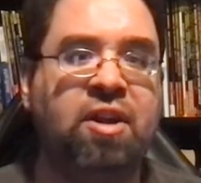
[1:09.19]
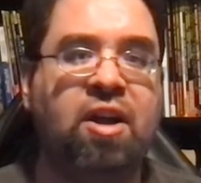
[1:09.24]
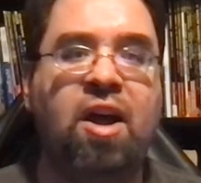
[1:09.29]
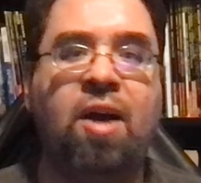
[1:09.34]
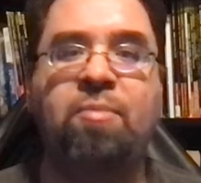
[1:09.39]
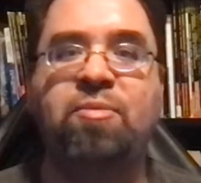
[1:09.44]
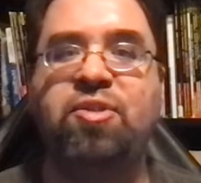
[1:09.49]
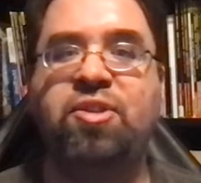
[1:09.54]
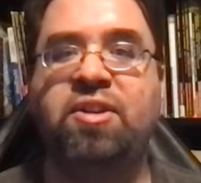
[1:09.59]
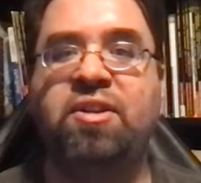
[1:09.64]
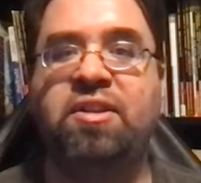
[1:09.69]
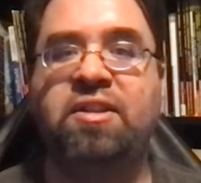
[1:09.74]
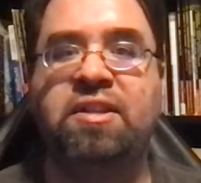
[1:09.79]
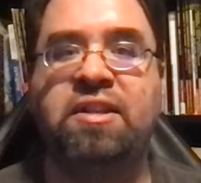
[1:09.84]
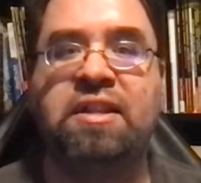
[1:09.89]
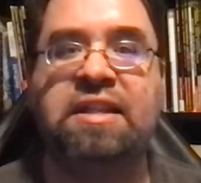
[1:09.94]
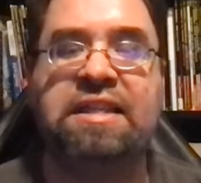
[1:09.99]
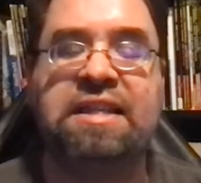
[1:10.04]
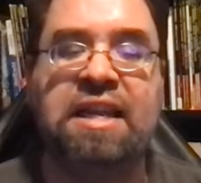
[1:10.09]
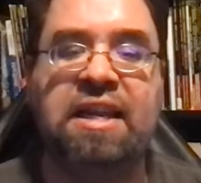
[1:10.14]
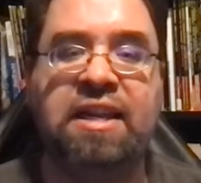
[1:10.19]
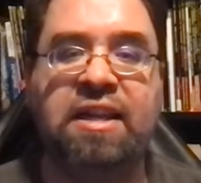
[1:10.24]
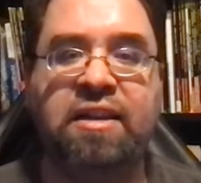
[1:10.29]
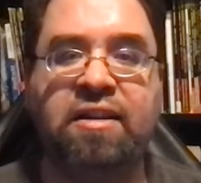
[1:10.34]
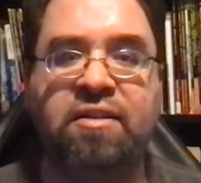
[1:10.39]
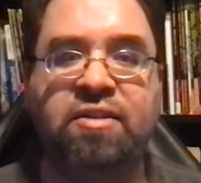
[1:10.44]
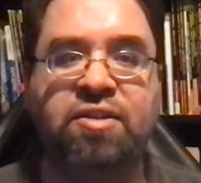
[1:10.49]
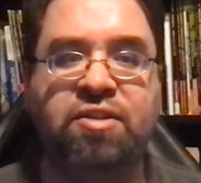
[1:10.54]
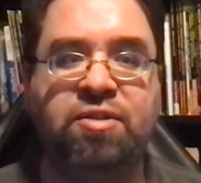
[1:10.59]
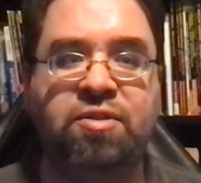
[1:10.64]
options and
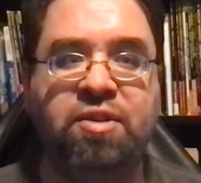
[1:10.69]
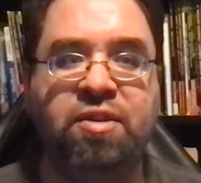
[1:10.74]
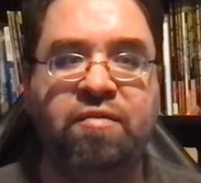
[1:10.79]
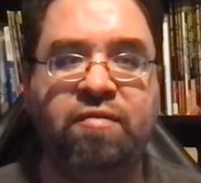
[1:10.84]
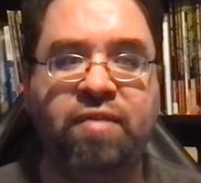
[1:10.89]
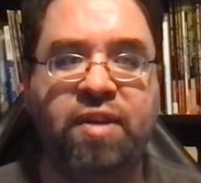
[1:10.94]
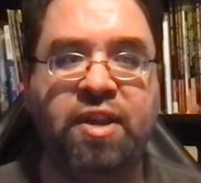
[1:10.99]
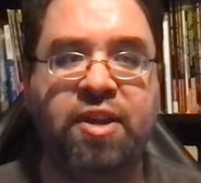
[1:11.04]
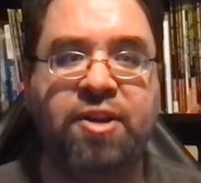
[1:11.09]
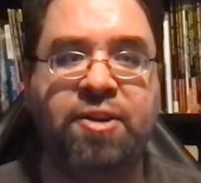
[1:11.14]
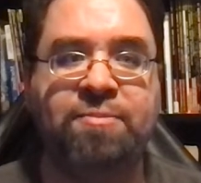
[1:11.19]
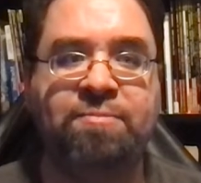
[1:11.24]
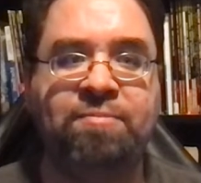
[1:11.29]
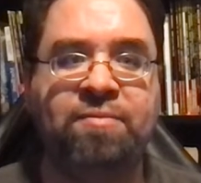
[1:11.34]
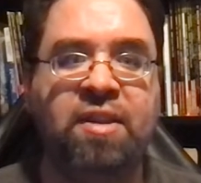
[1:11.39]
settings to configure.